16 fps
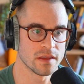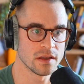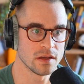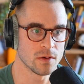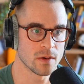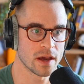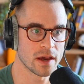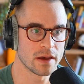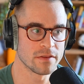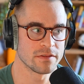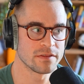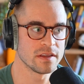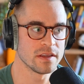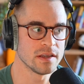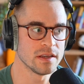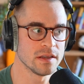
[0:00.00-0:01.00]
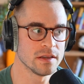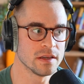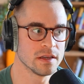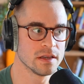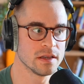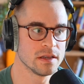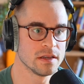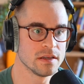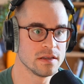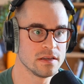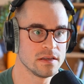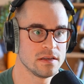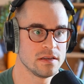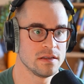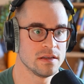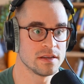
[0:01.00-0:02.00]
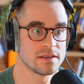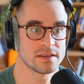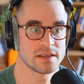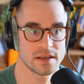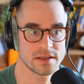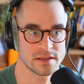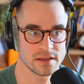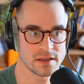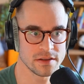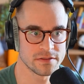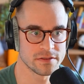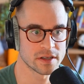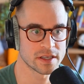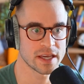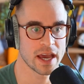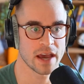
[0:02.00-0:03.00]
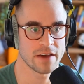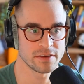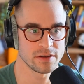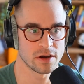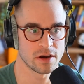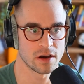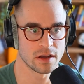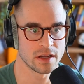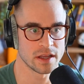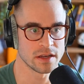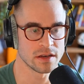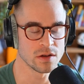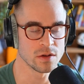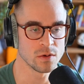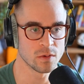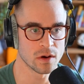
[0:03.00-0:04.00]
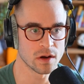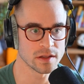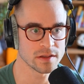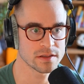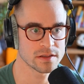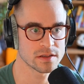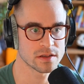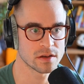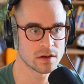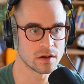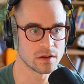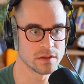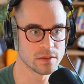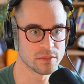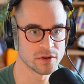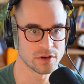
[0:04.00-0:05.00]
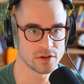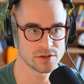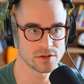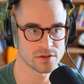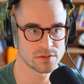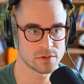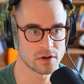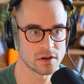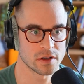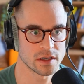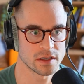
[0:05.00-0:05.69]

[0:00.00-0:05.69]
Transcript: then you have the necessity for caveat and nuance on the producer's part.